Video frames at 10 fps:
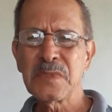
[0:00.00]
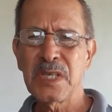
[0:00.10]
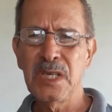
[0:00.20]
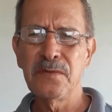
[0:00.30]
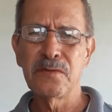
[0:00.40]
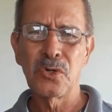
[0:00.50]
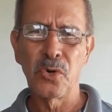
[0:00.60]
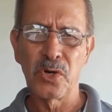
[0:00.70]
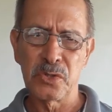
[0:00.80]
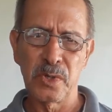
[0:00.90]
even
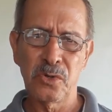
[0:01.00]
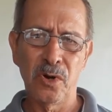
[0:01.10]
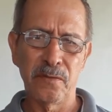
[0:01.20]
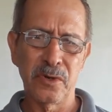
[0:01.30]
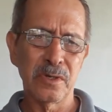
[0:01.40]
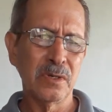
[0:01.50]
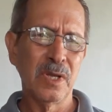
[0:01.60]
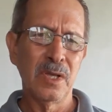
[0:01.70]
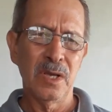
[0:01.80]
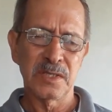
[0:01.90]
though it will cover
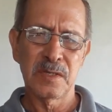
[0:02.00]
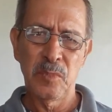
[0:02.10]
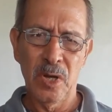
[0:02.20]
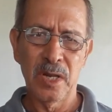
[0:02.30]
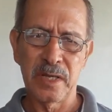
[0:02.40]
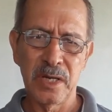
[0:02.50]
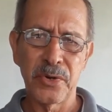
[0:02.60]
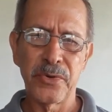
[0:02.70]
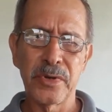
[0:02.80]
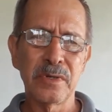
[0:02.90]
a smaller
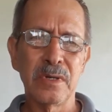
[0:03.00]
area,